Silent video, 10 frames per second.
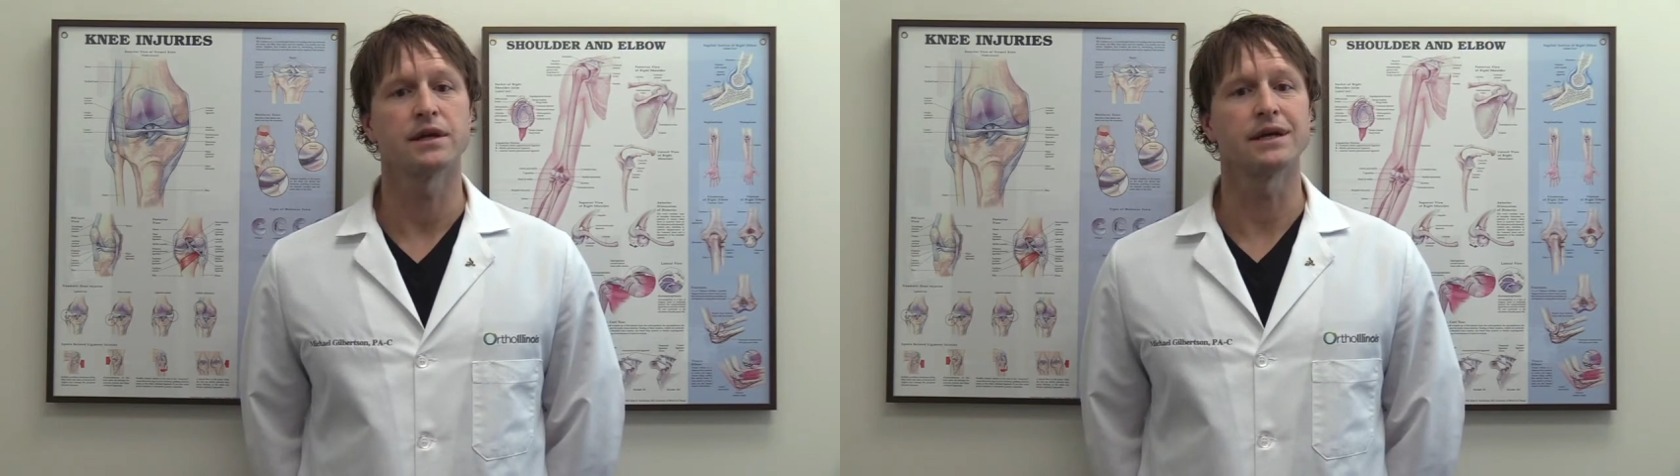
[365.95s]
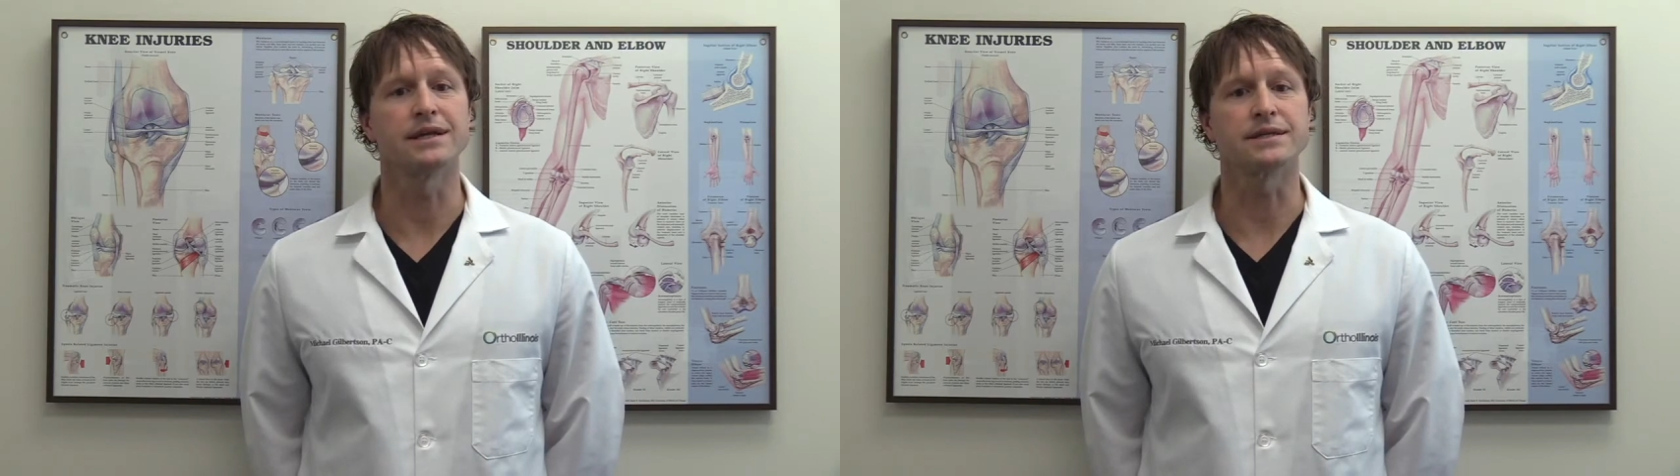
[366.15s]

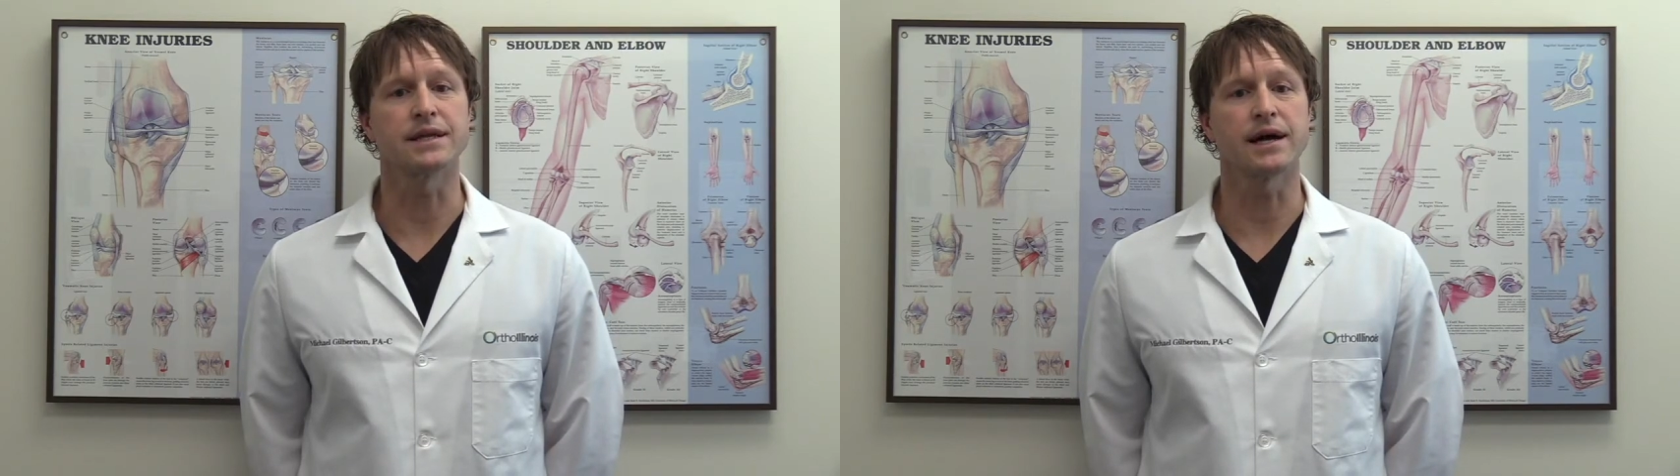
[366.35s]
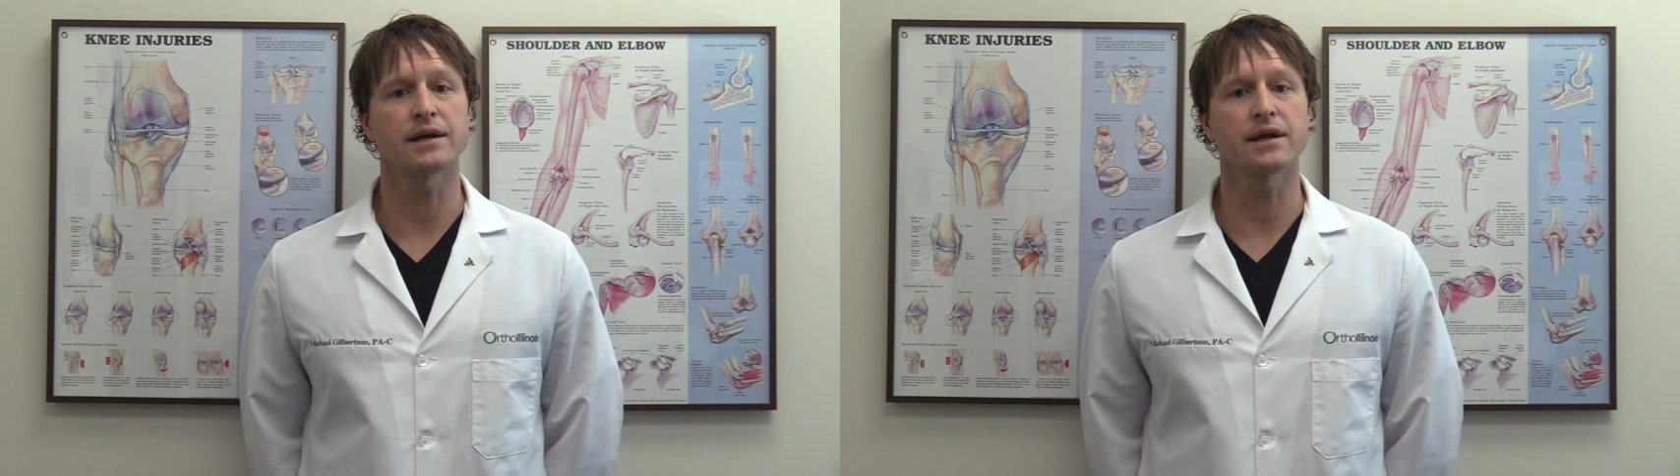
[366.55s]
It is
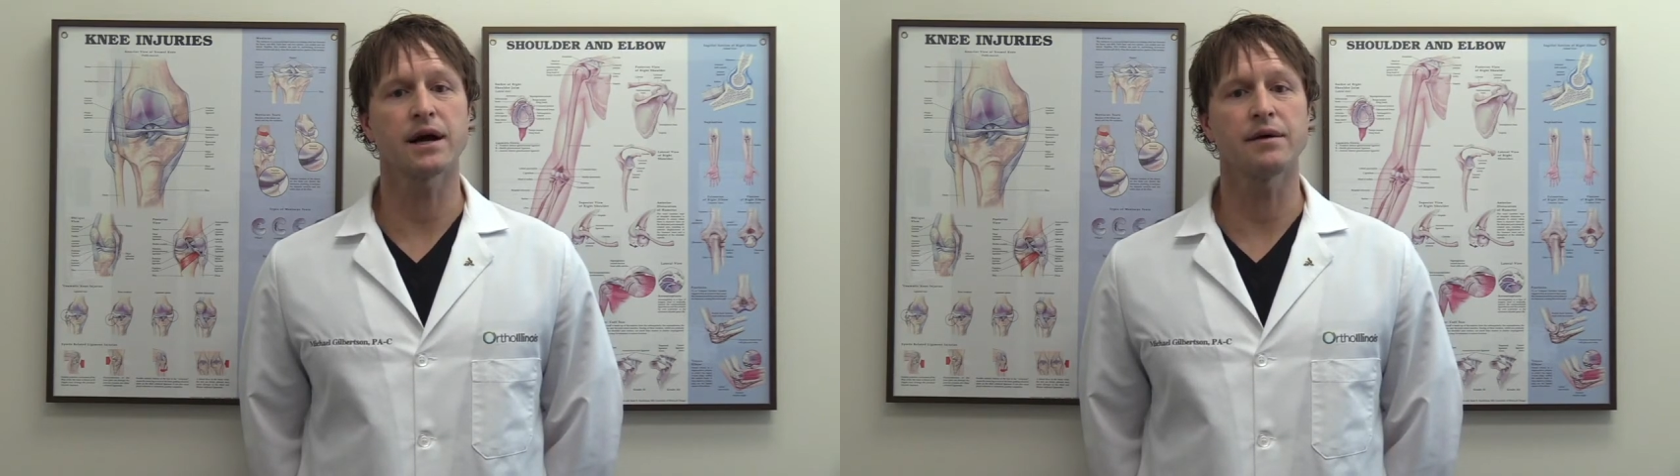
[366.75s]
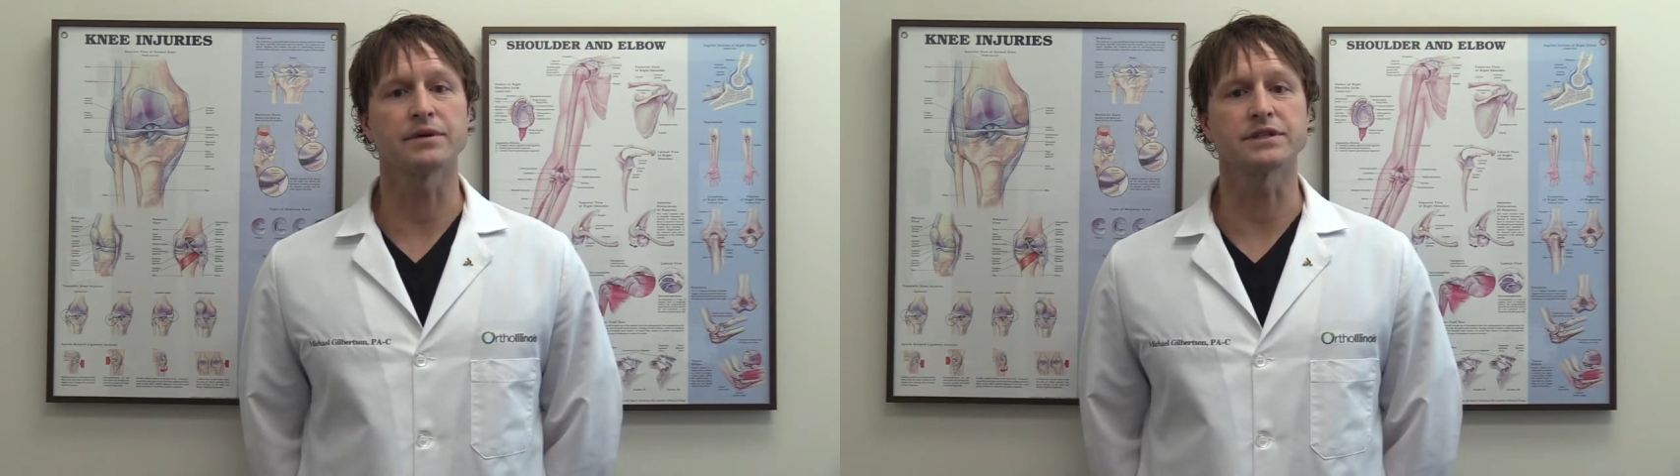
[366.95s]
not
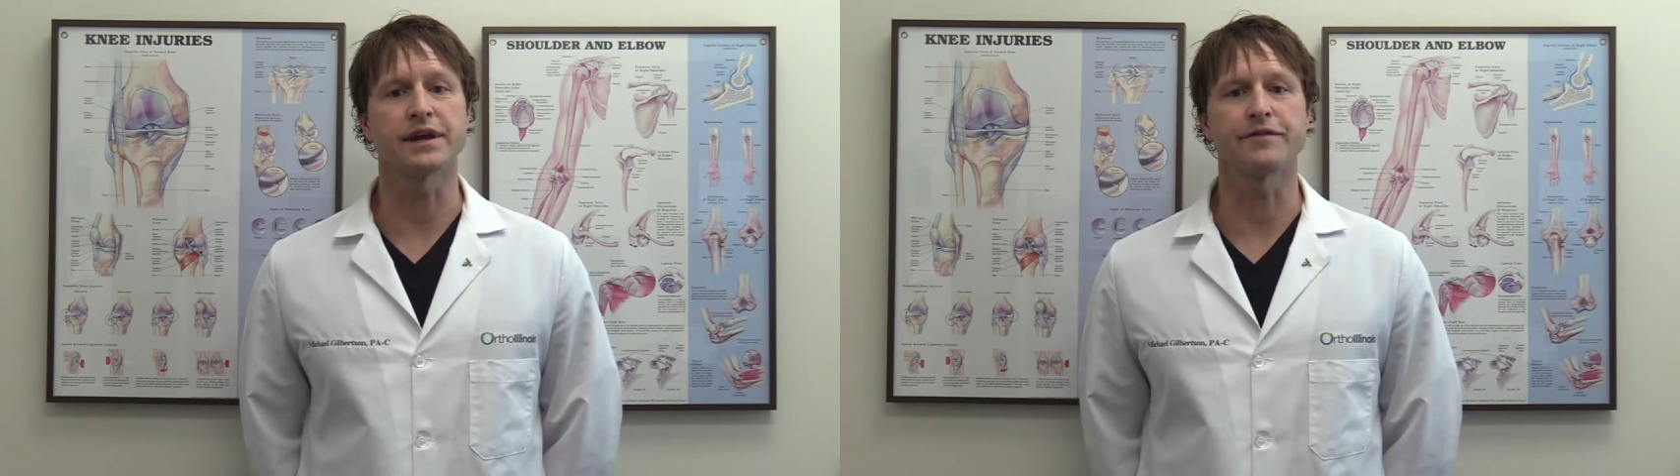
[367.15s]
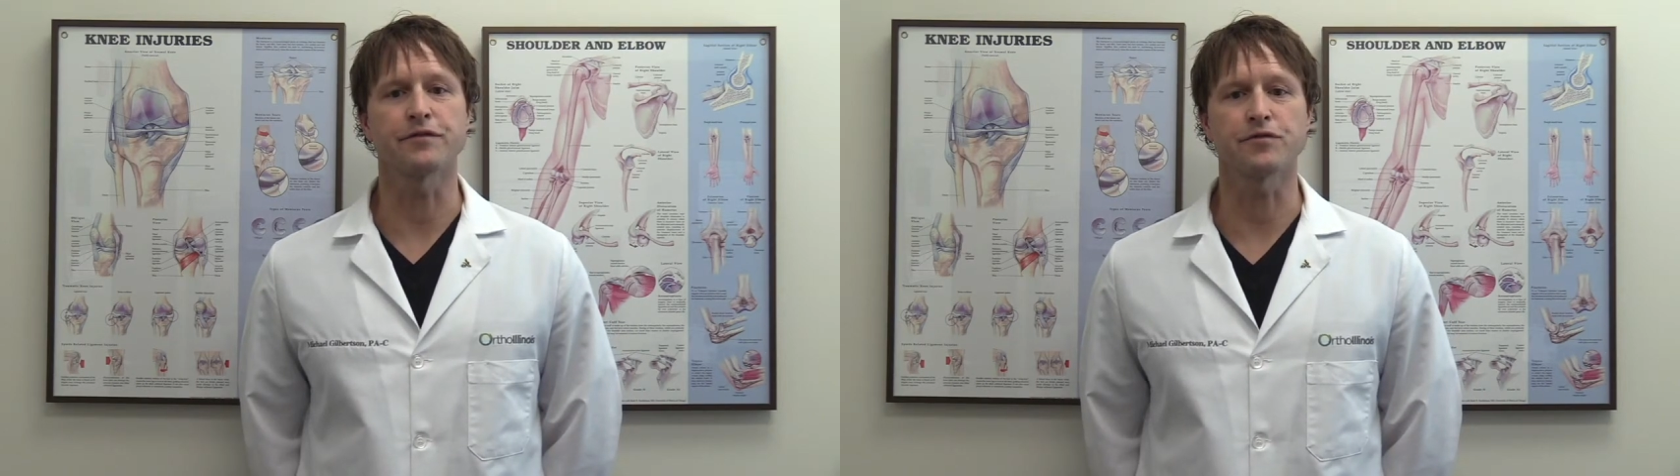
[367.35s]
uncommon to
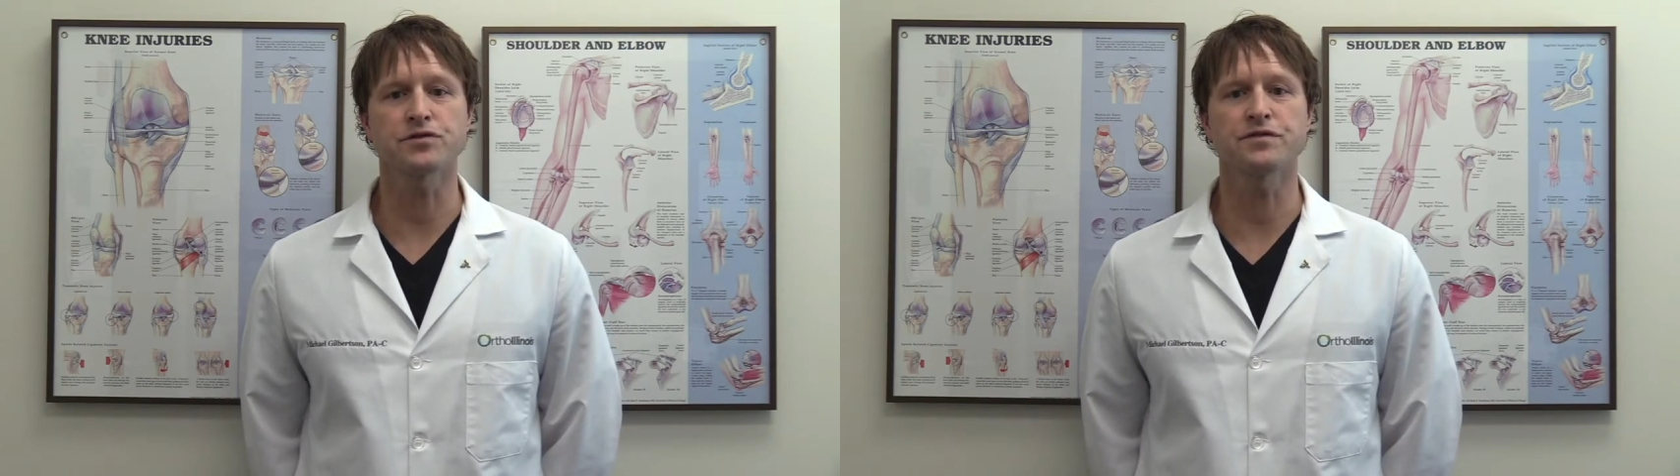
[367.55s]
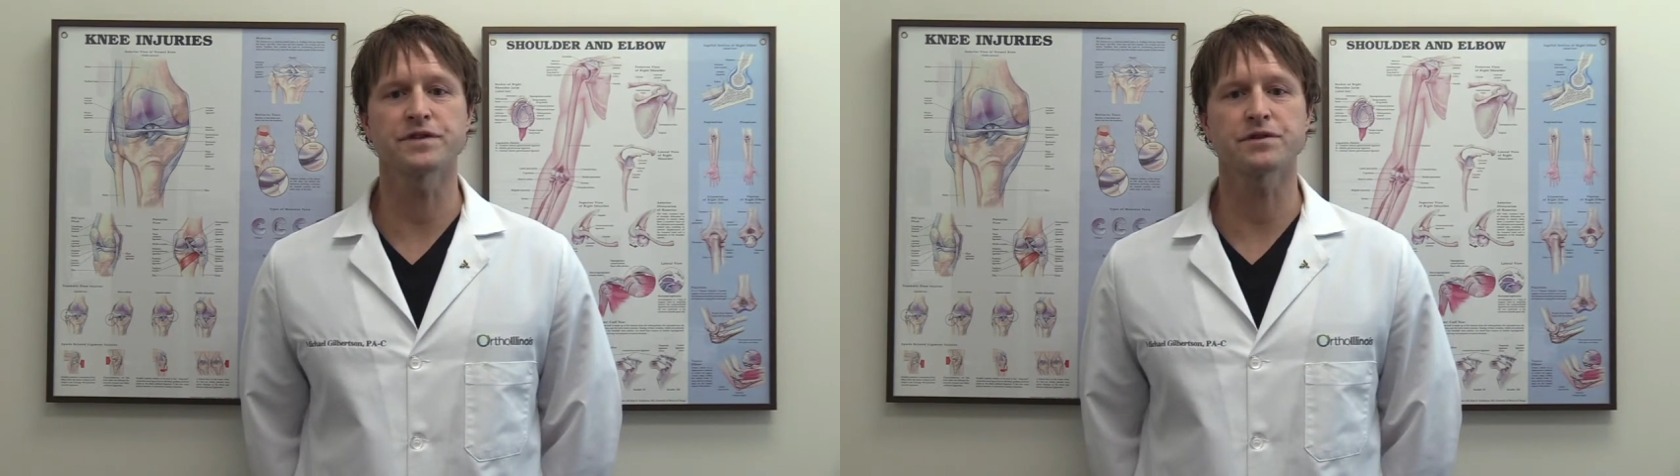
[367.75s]
have your
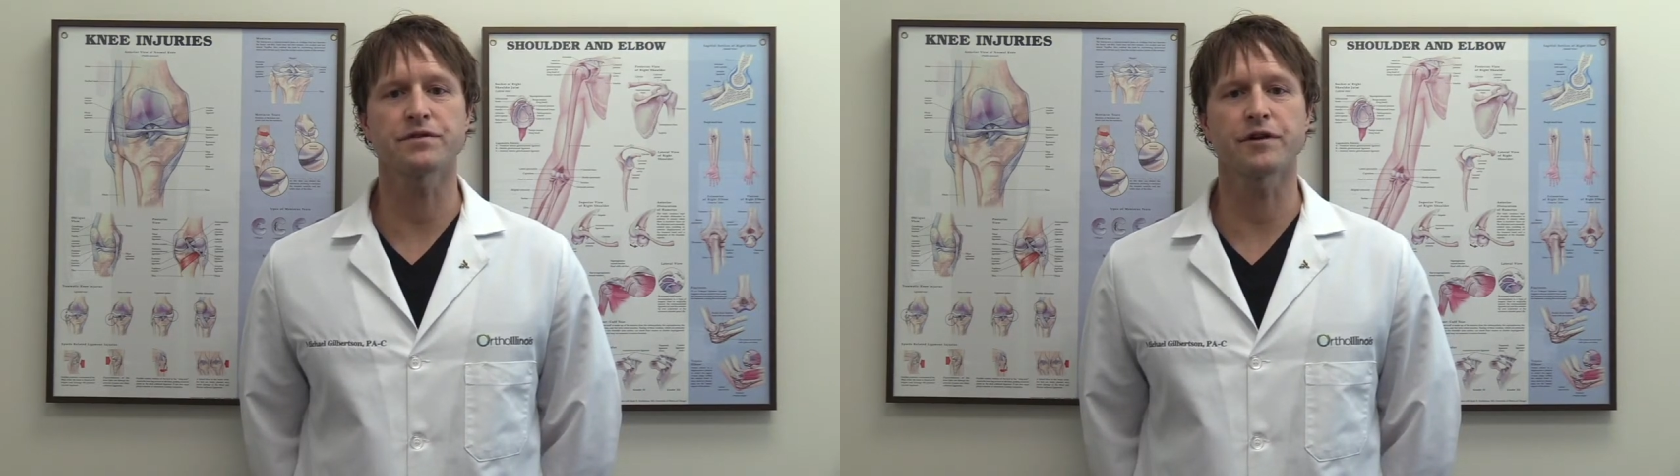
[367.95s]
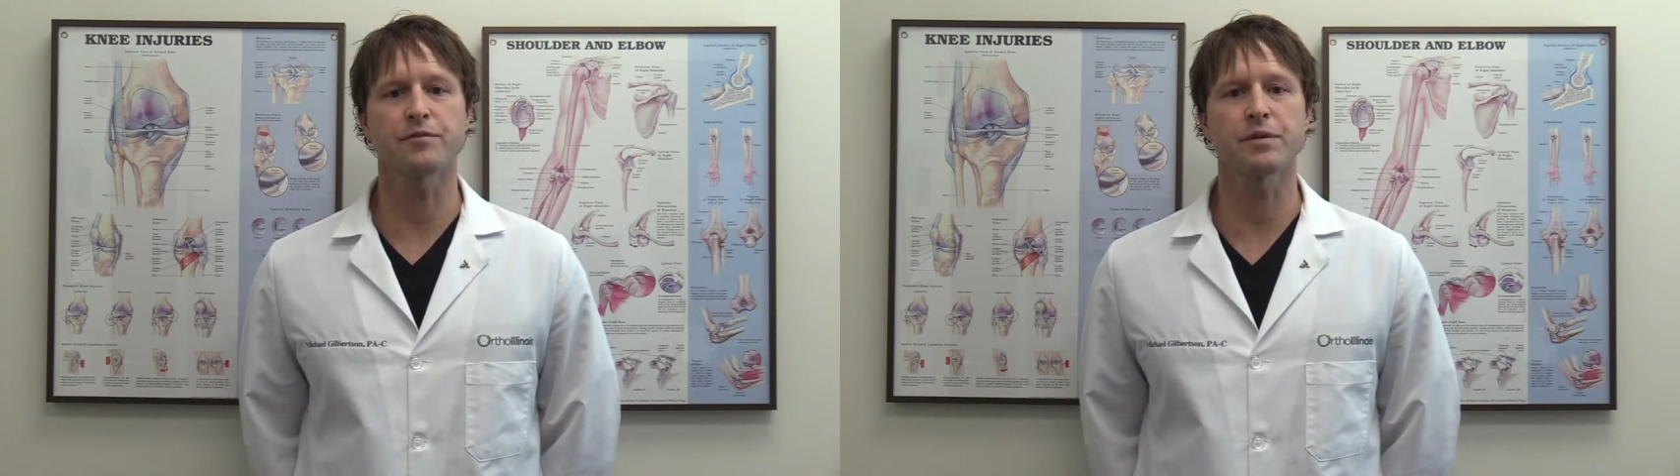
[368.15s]
first physical therapy